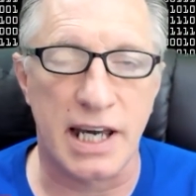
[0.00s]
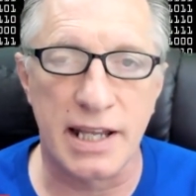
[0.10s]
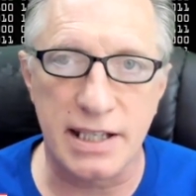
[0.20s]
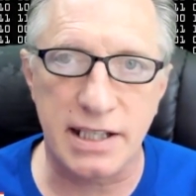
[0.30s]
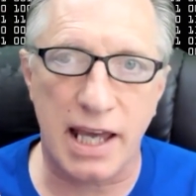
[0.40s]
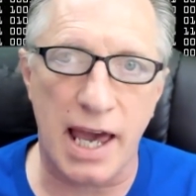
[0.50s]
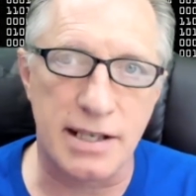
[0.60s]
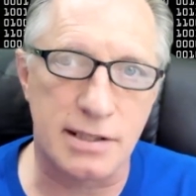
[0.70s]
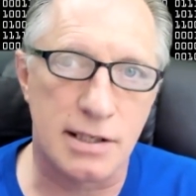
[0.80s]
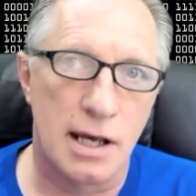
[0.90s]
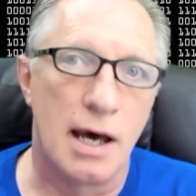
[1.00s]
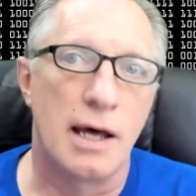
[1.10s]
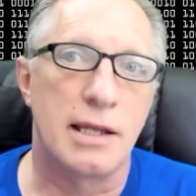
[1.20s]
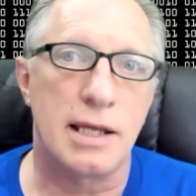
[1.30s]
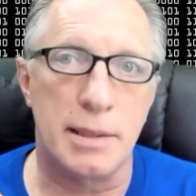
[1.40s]
In this case,
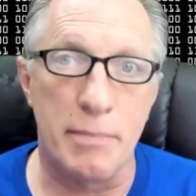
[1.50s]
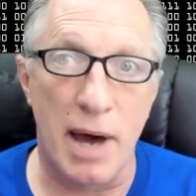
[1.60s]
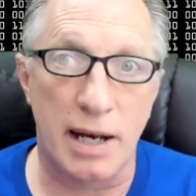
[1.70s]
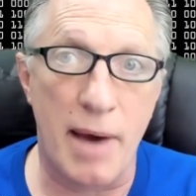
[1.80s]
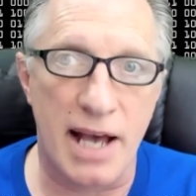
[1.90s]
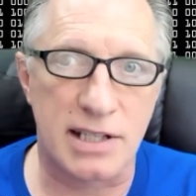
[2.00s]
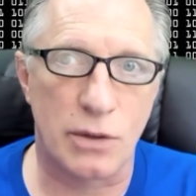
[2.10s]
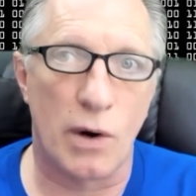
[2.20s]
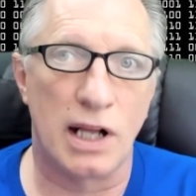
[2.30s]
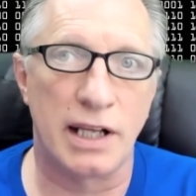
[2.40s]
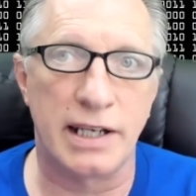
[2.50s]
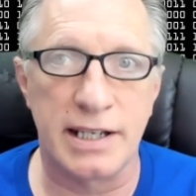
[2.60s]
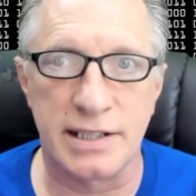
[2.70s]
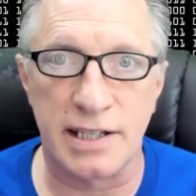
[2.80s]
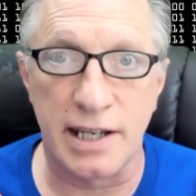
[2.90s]
the MetaMask wallet
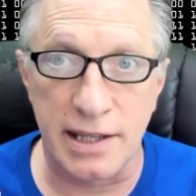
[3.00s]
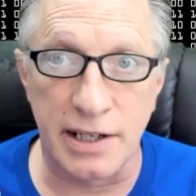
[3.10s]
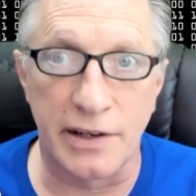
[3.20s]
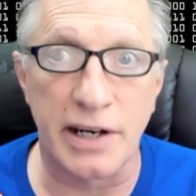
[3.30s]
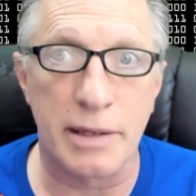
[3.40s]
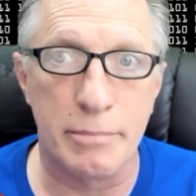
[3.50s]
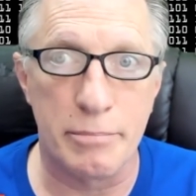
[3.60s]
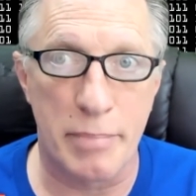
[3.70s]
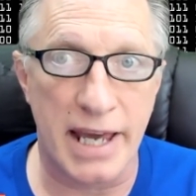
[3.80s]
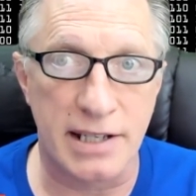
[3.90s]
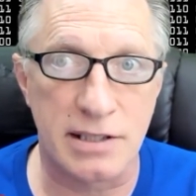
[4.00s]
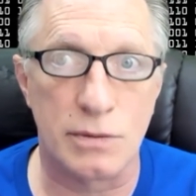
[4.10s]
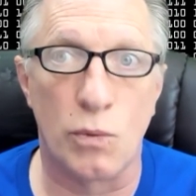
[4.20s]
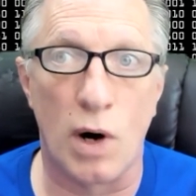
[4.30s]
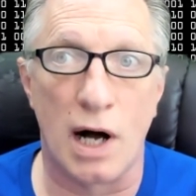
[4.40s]
is an
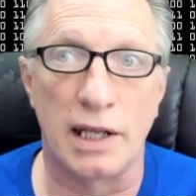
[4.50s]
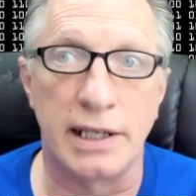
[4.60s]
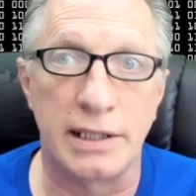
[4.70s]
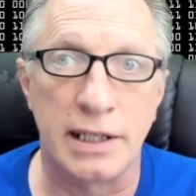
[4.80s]
Ethereum-based wallet.